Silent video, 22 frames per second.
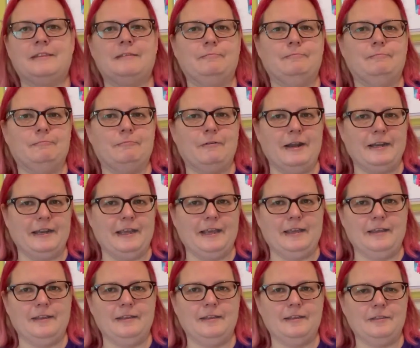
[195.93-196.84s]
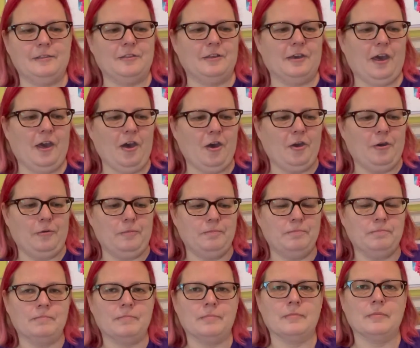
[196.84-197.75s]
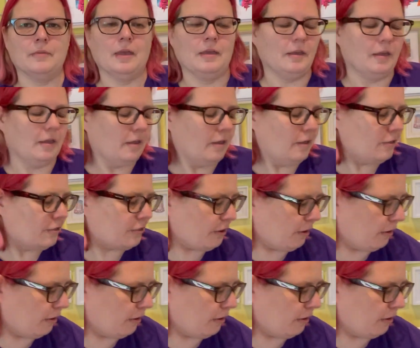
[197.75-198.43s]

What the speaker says: ready to go. So